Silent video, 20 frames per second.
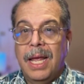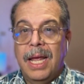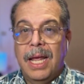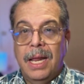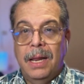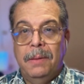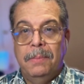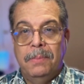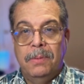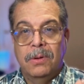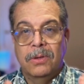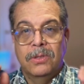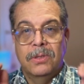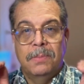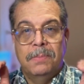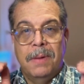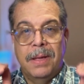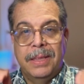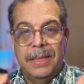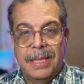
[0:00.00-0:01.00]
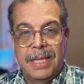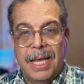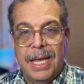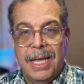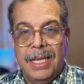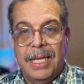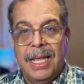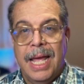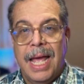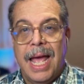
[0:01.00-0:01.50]
helps us
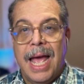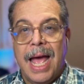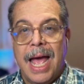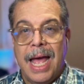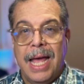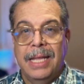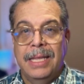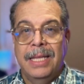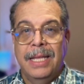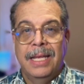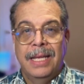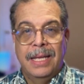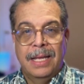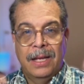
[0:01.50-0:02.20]
maintain and